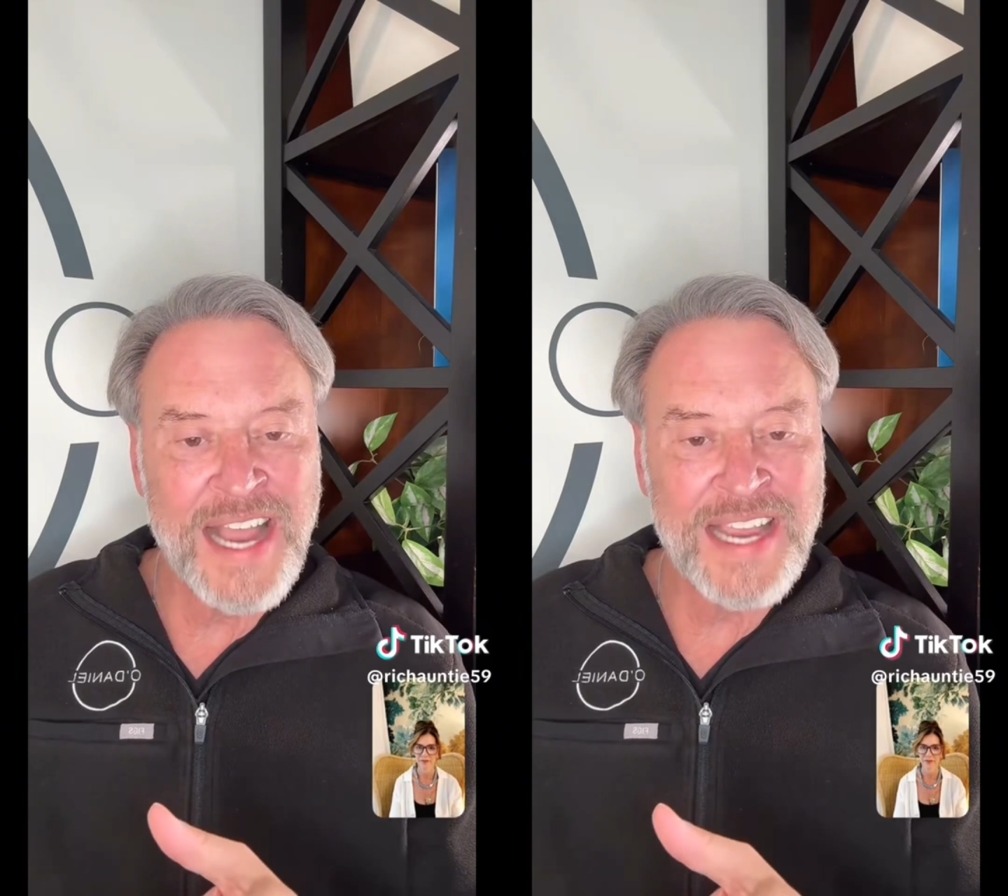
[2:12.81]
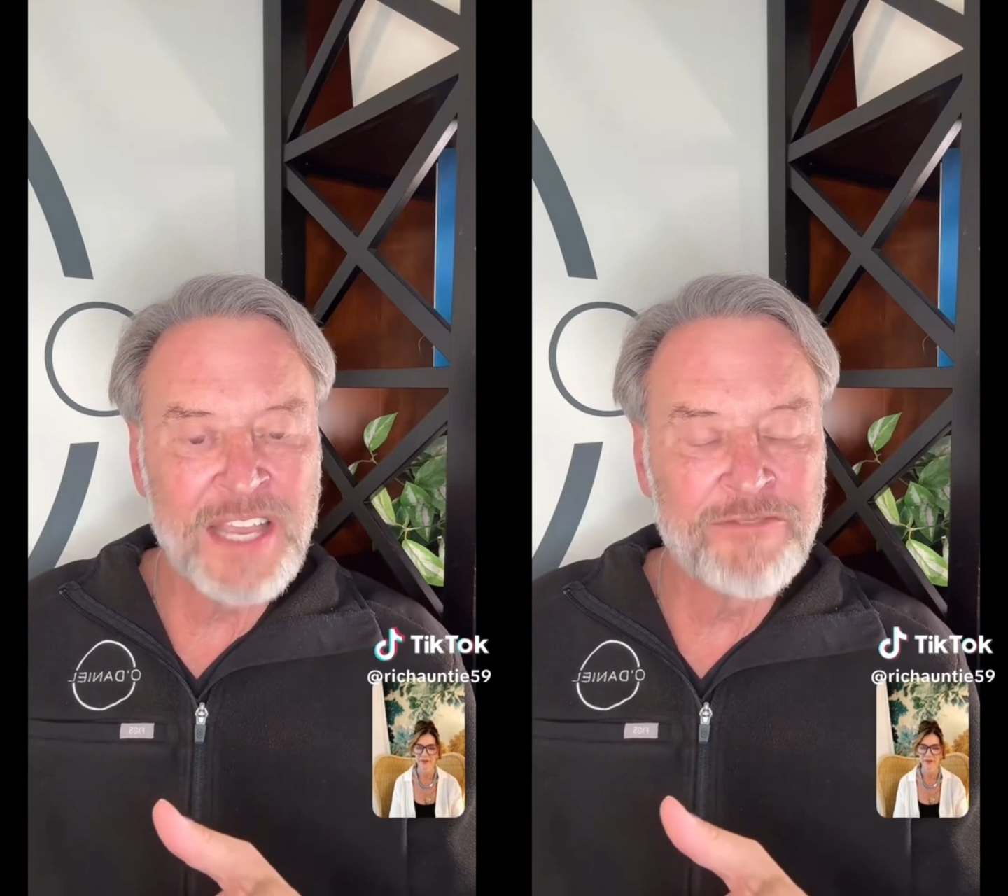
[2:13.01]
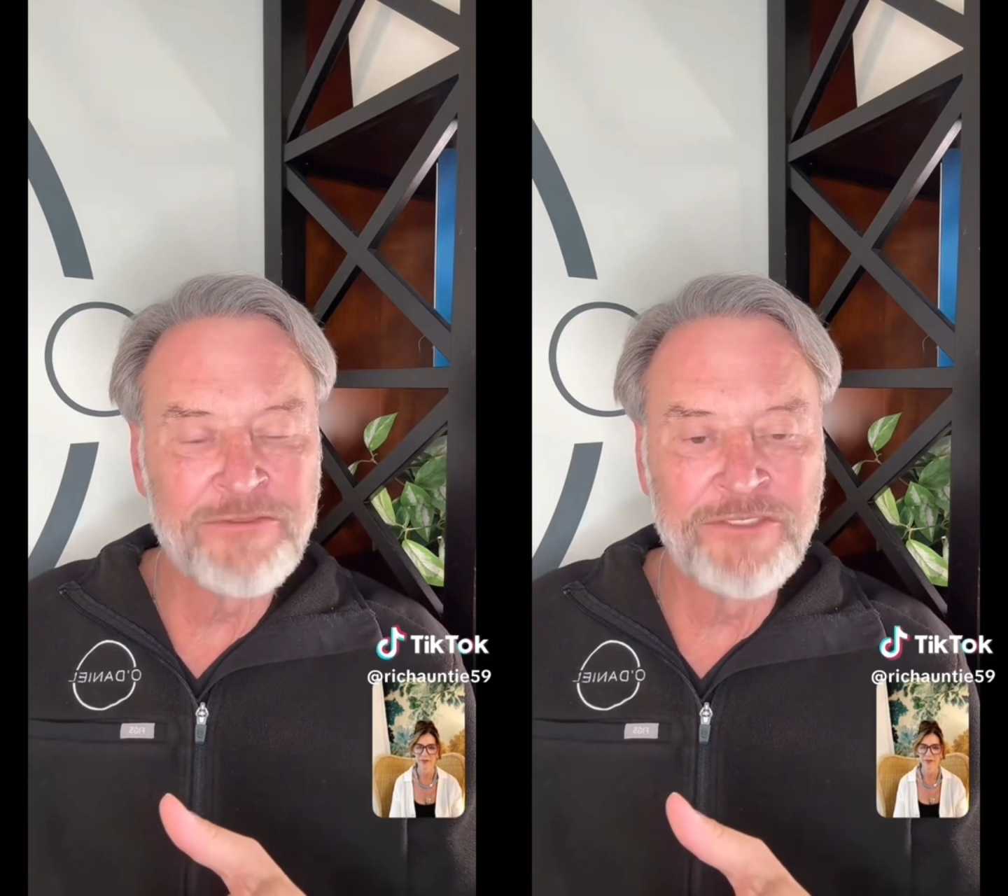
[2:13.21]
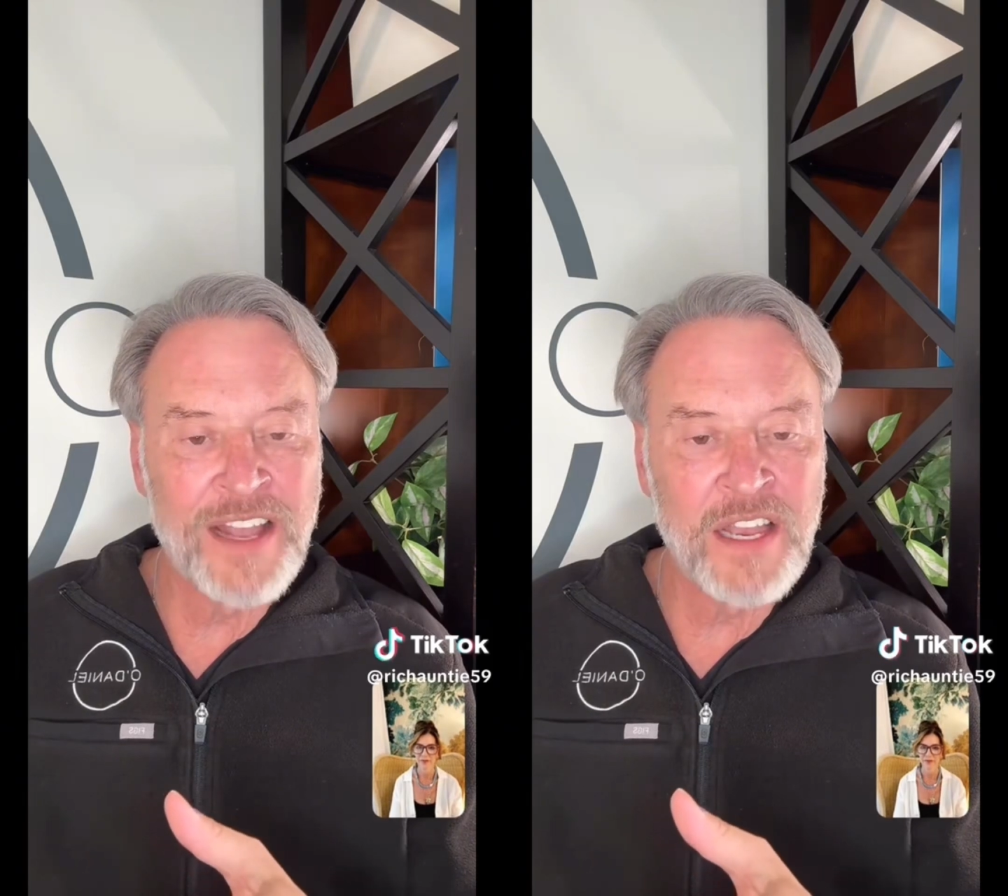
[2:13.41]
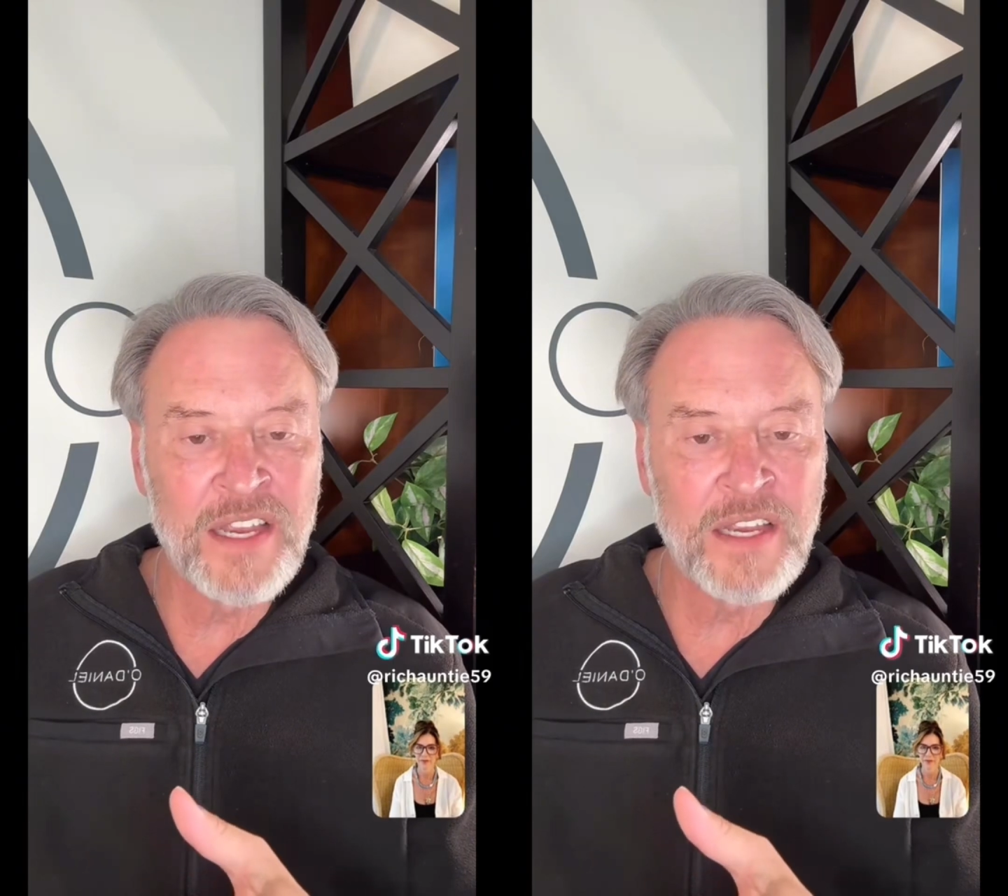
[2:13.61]
I kept
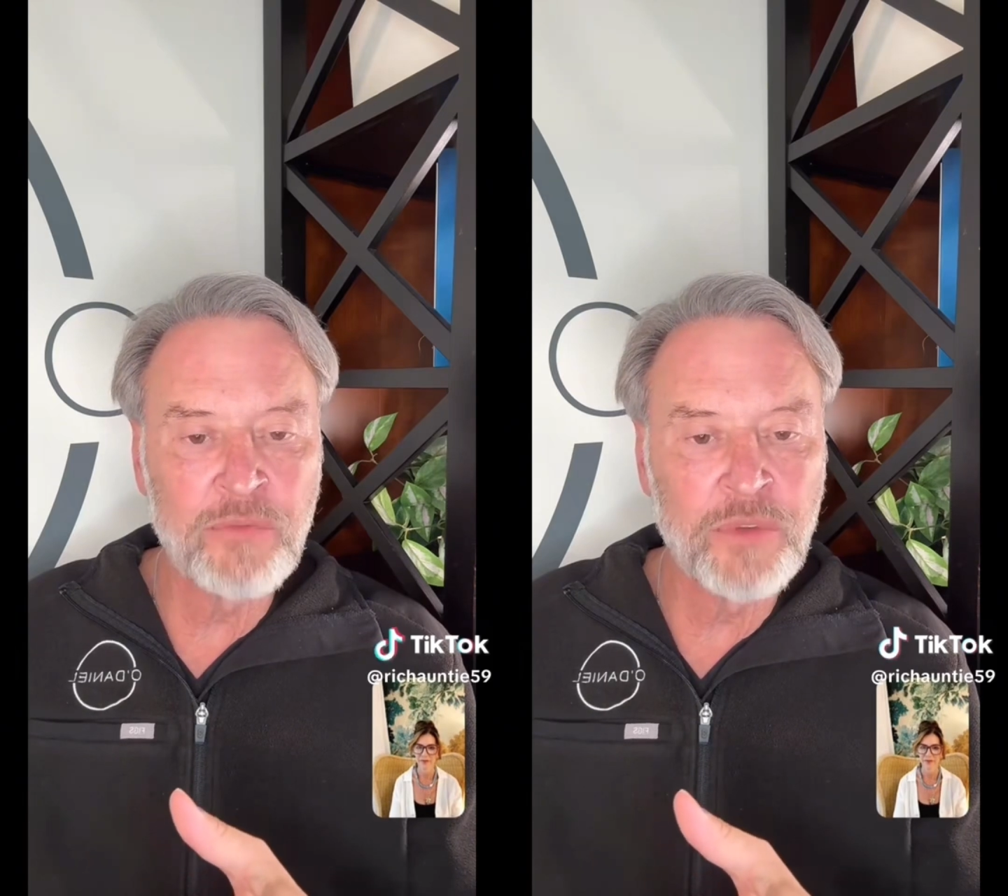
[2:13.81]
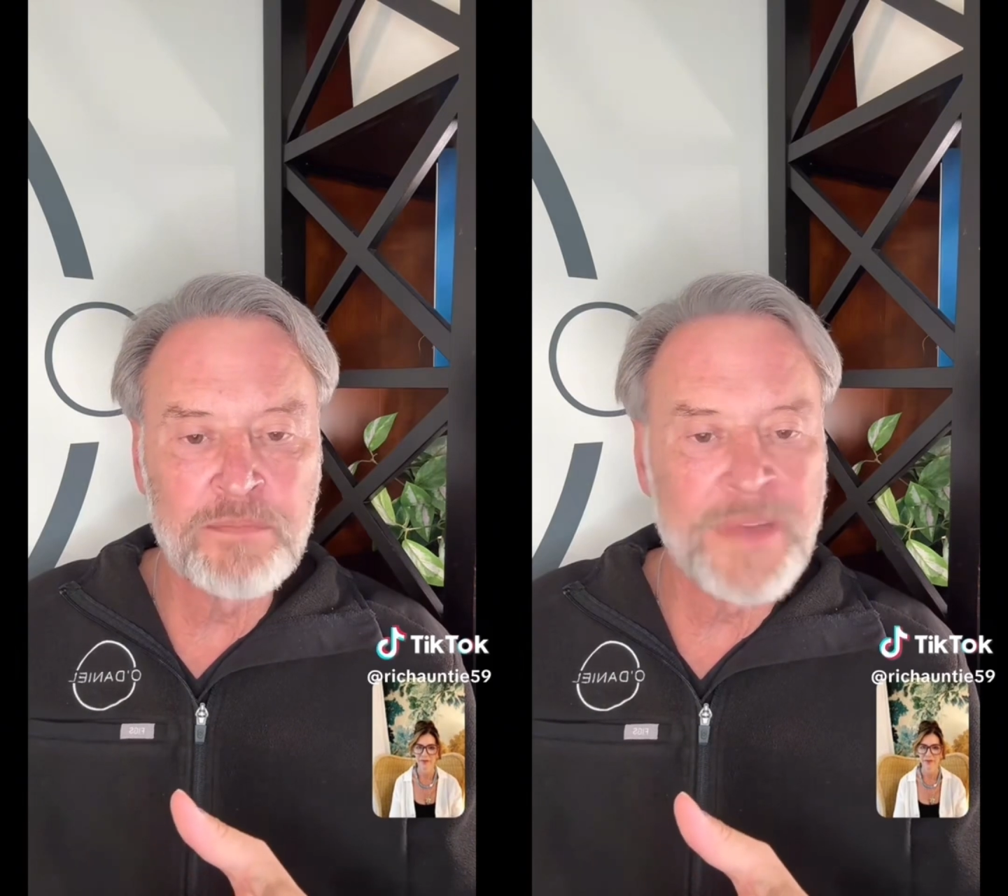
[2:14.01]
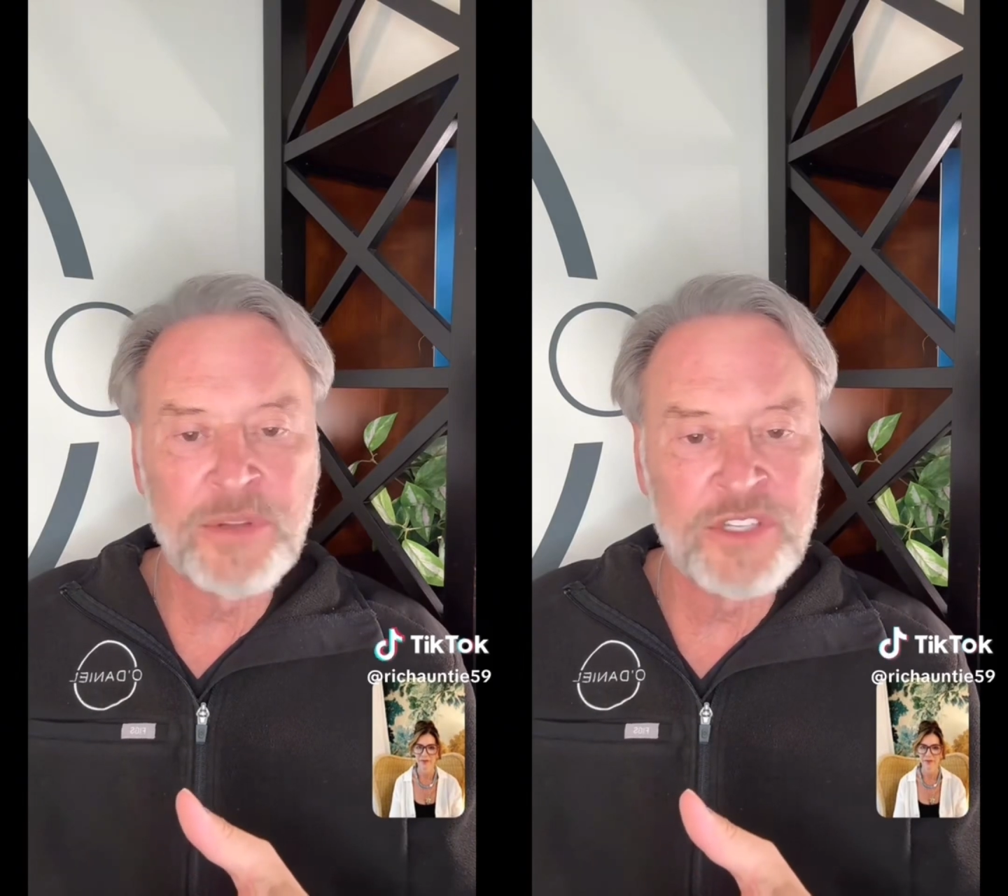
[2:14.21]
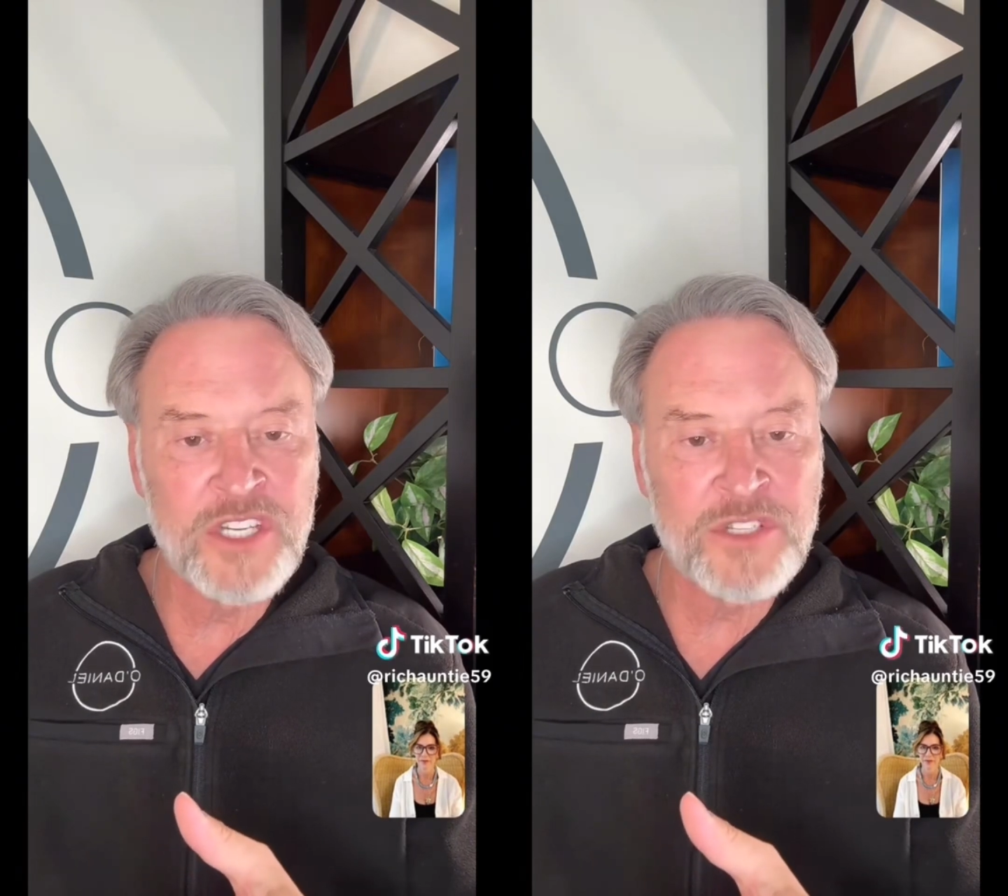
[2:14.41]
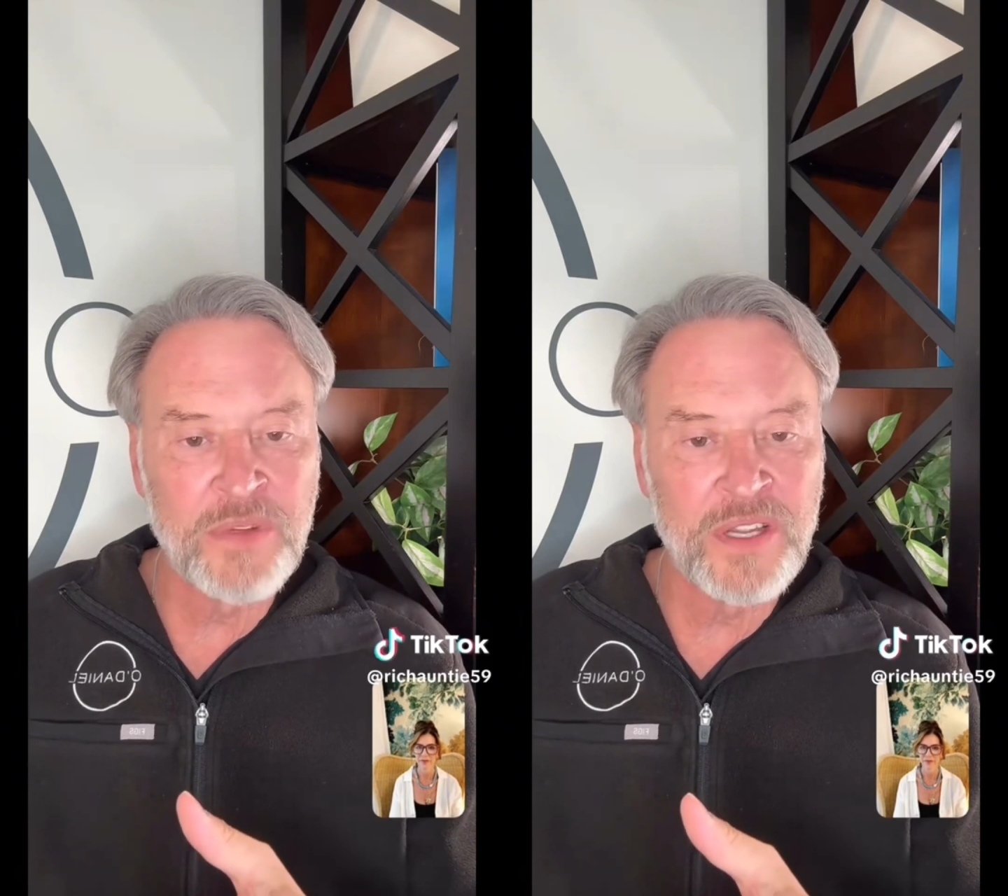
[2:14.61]
failing with my
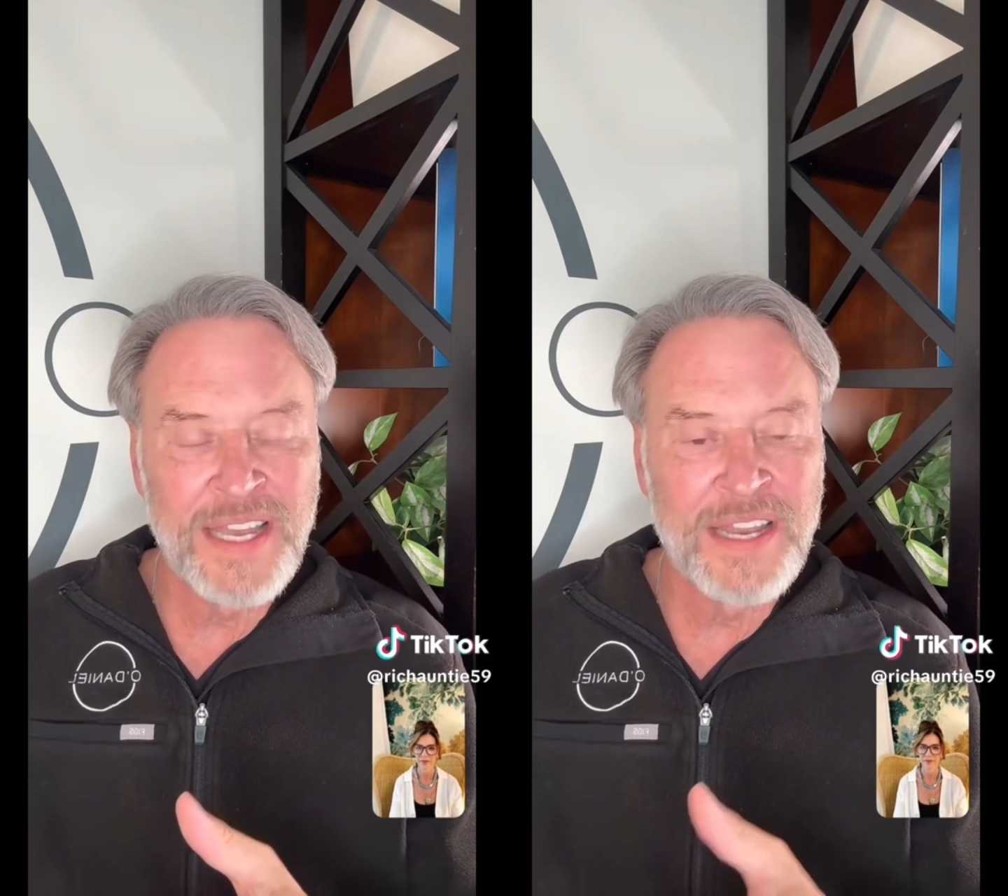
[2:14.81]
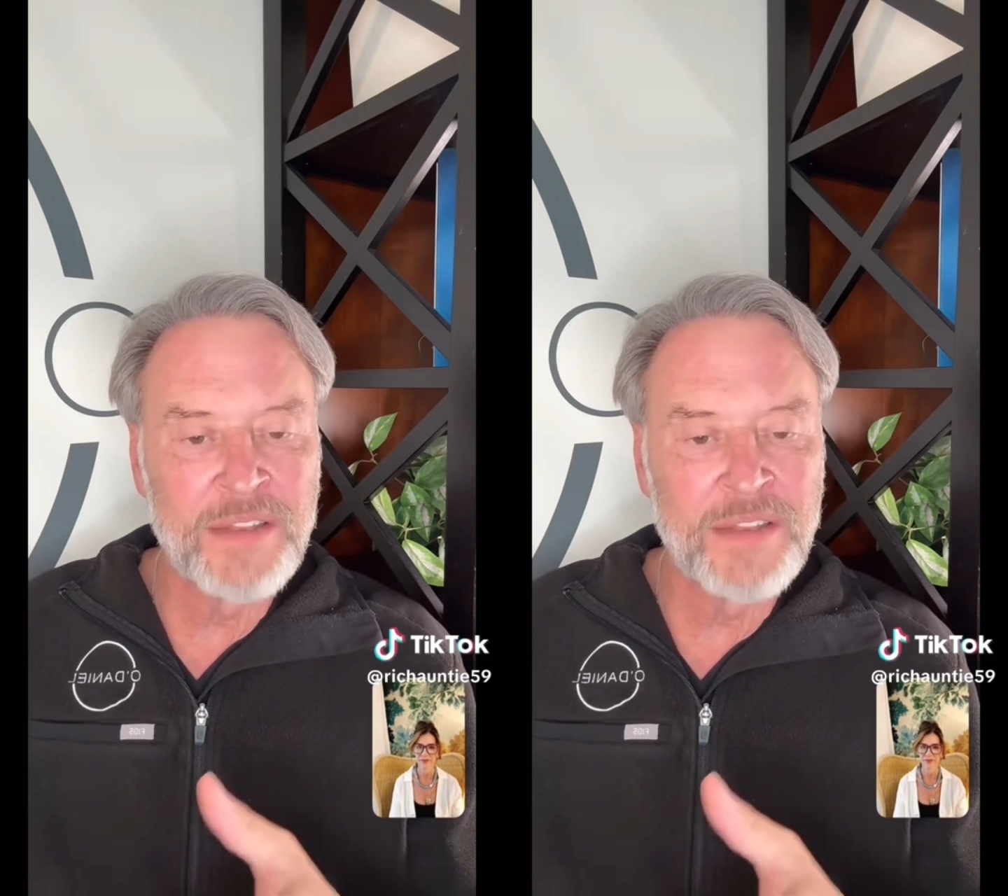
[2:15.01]
platysma,